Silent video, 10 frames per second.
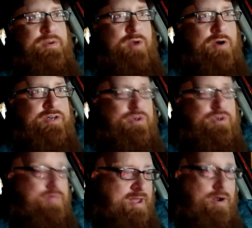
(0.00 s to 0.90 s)
turned
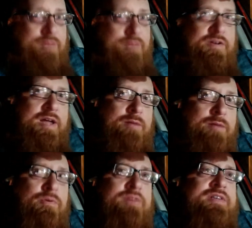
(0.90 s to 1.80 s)
that offer down
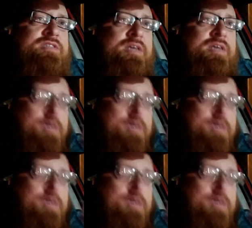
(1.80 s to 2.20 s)
previously.